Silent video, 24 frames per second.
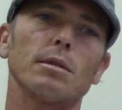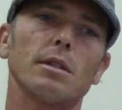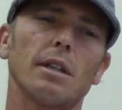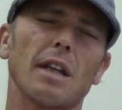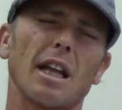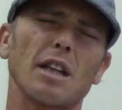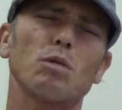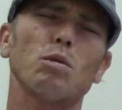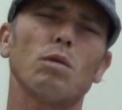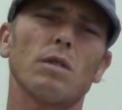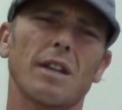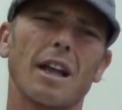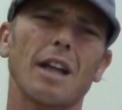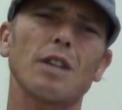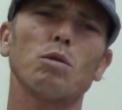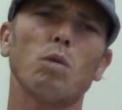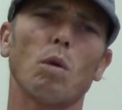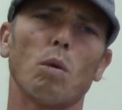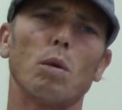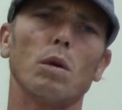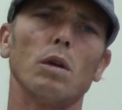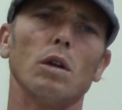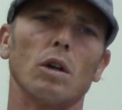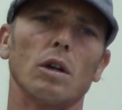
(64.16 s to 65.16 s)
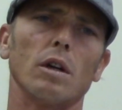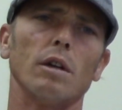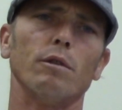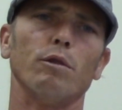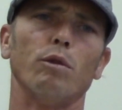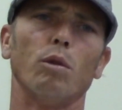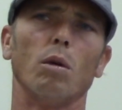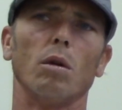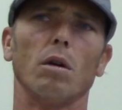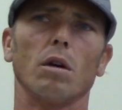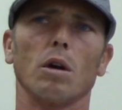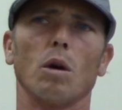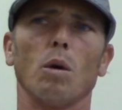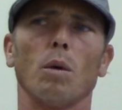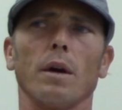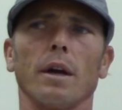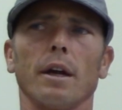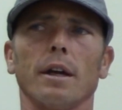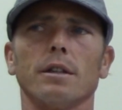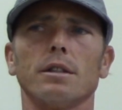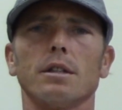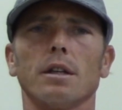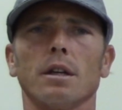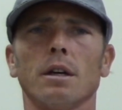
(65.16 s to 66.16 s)
and that's what we're looking for going
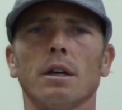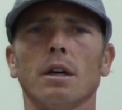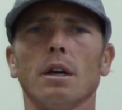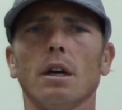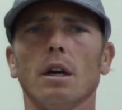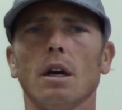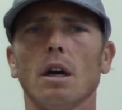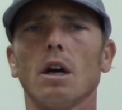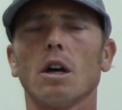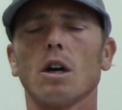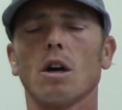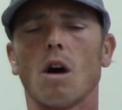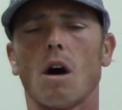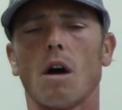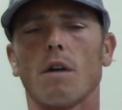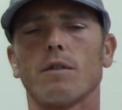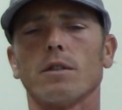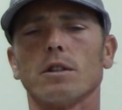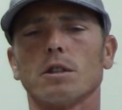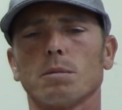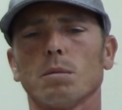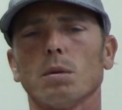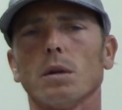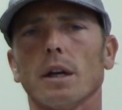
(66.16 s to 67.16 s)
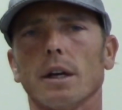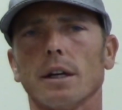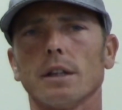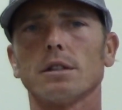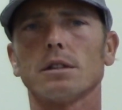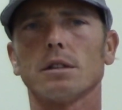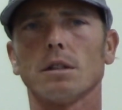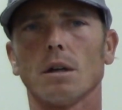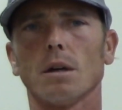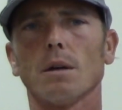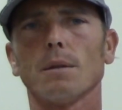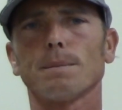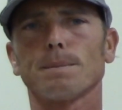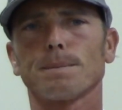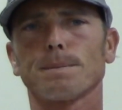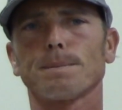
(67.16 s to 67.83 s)
into conference play. So,